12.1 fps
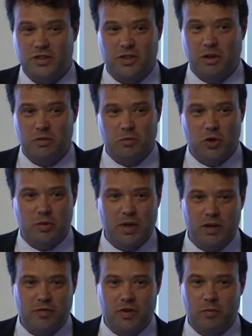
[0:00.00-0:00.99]
don't work
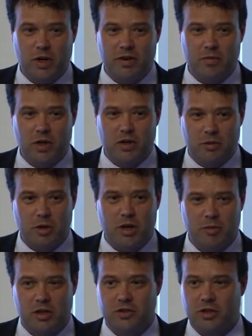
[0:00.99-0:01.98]
very well on a
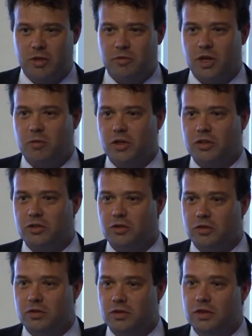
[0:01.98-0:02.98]
mobile, and some of them don't work at all.